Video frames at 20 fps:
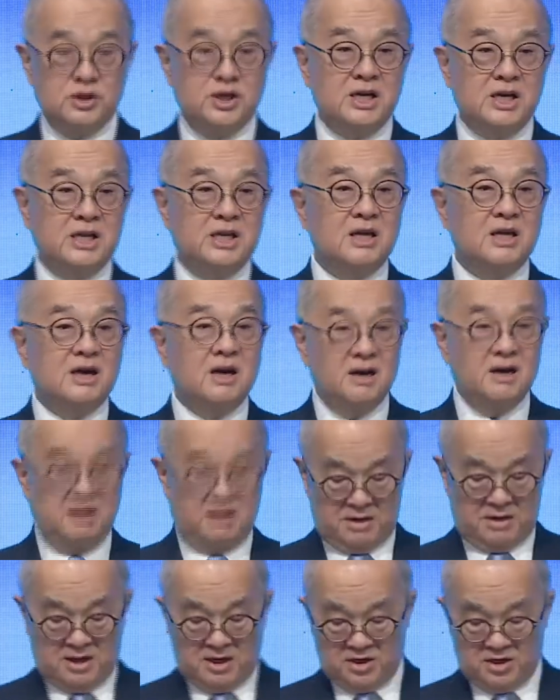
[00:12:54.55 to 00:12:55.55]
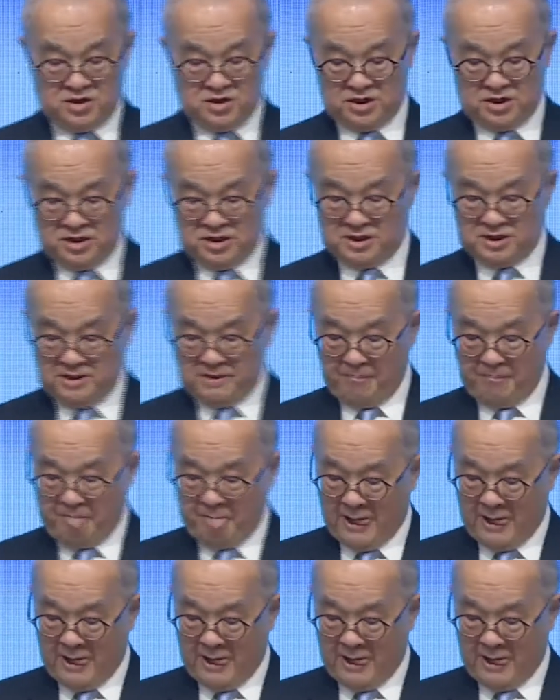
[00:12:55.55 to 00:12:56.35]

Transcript: need analysis.